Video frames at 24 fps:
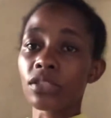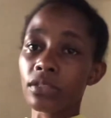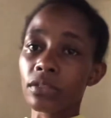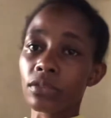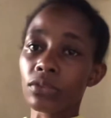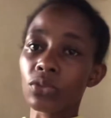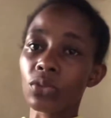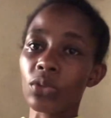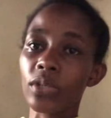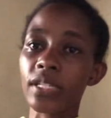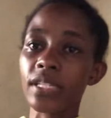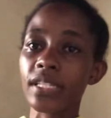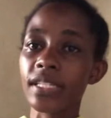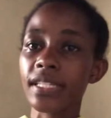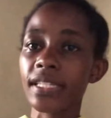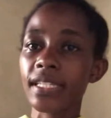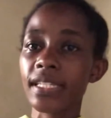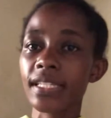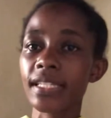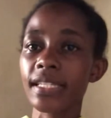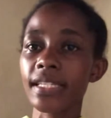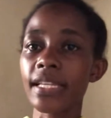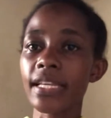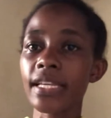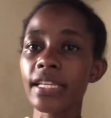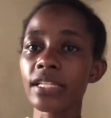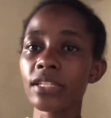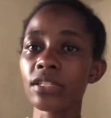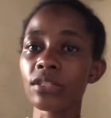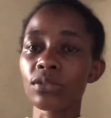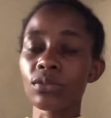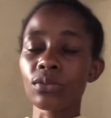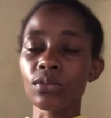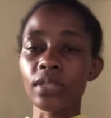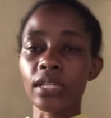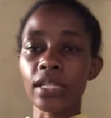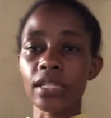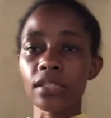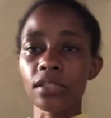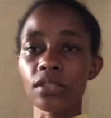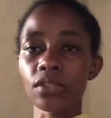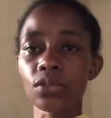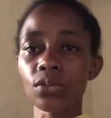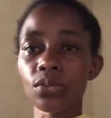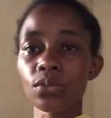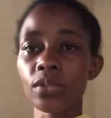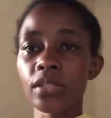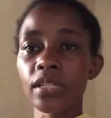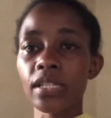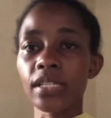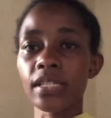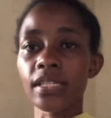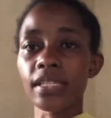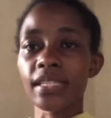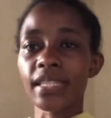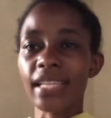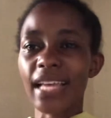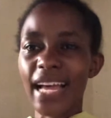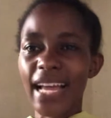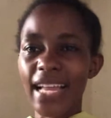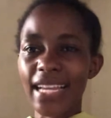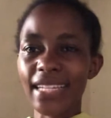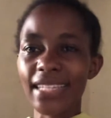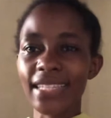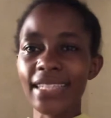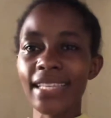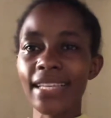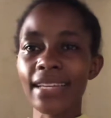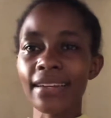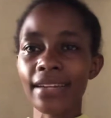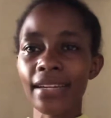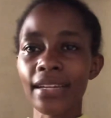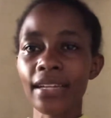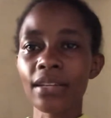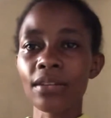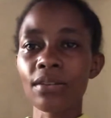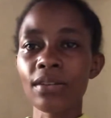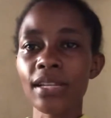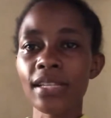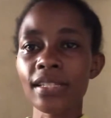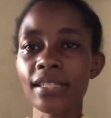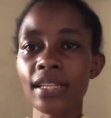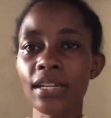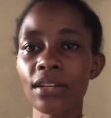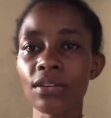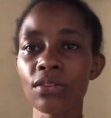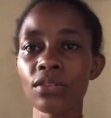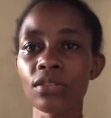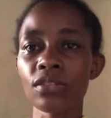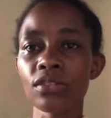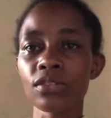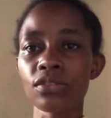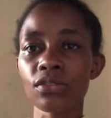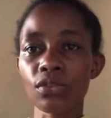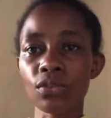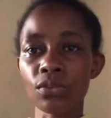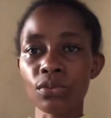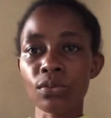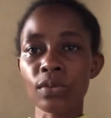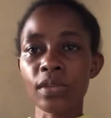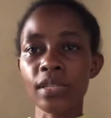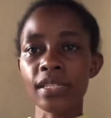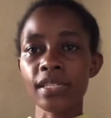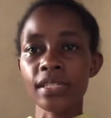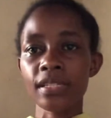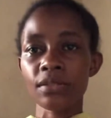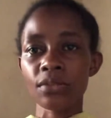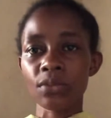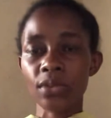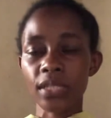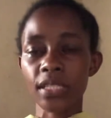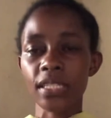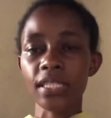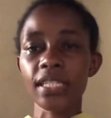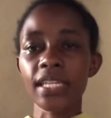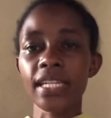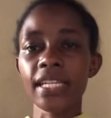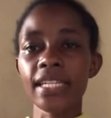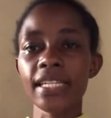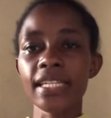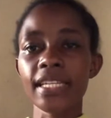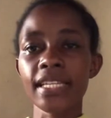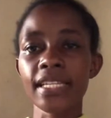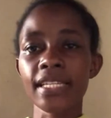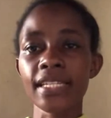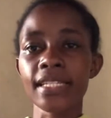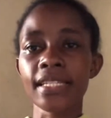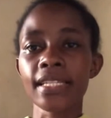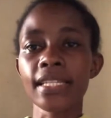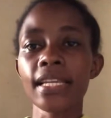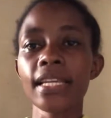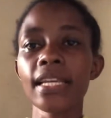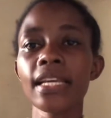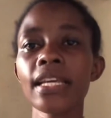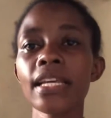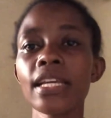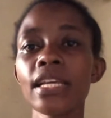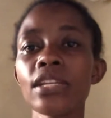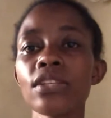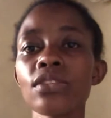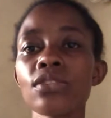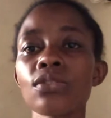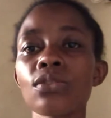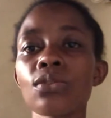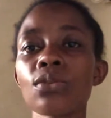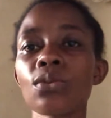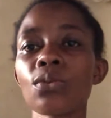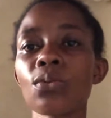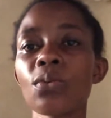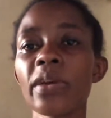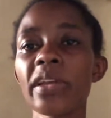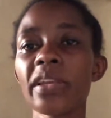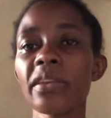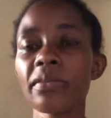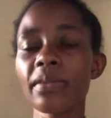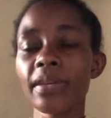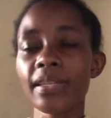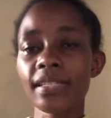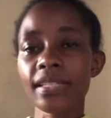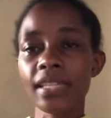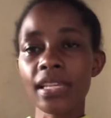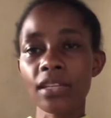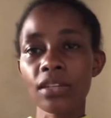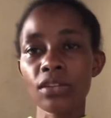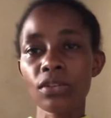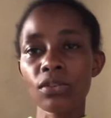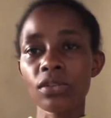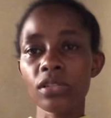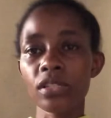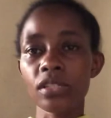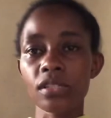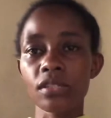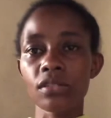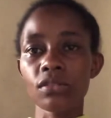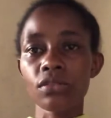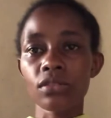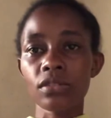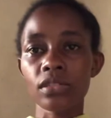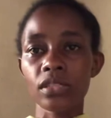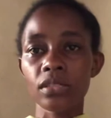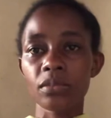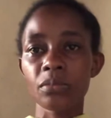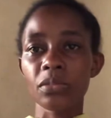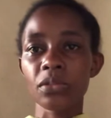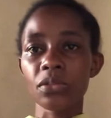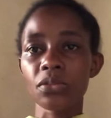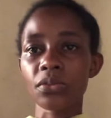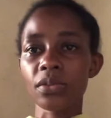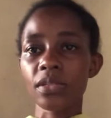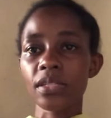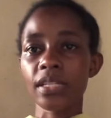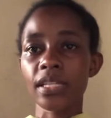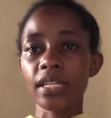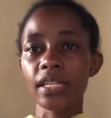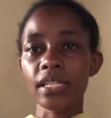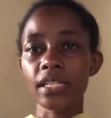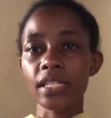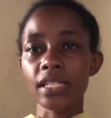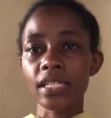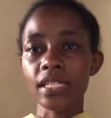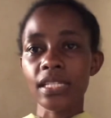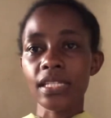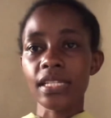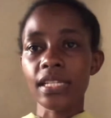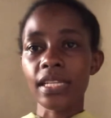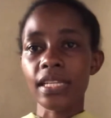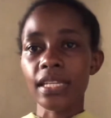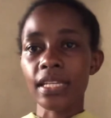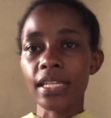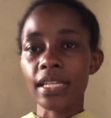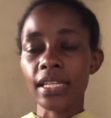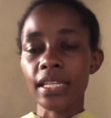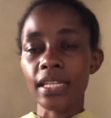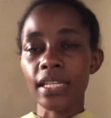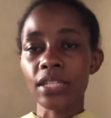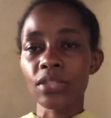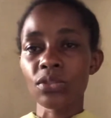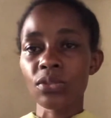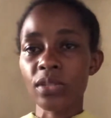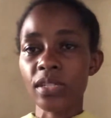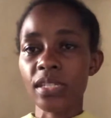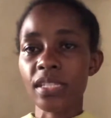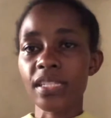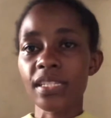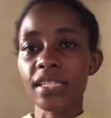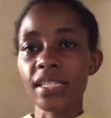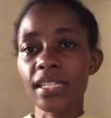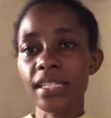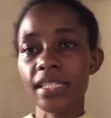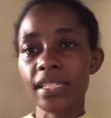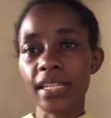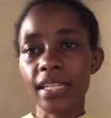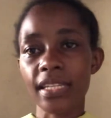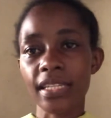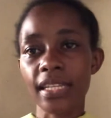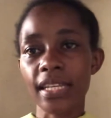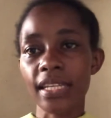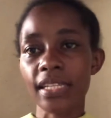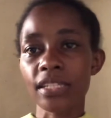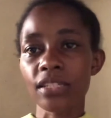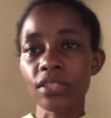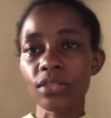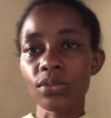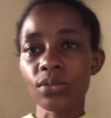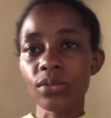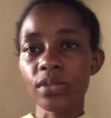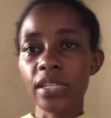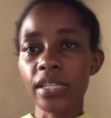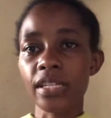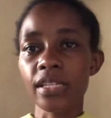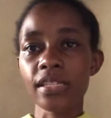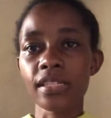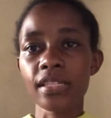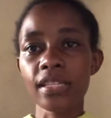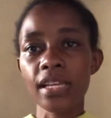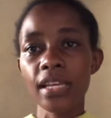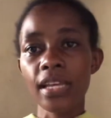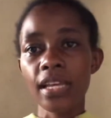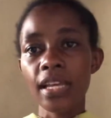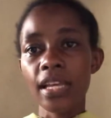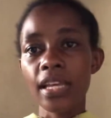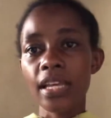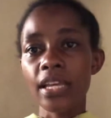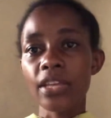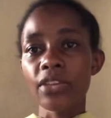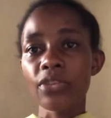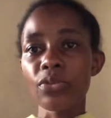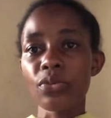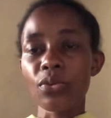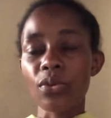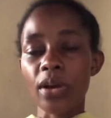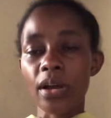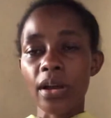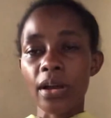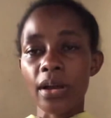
26 days to 32 days, and the regular cycle is always 28 days. So when your cycle is not in between the 26 and 32 days, you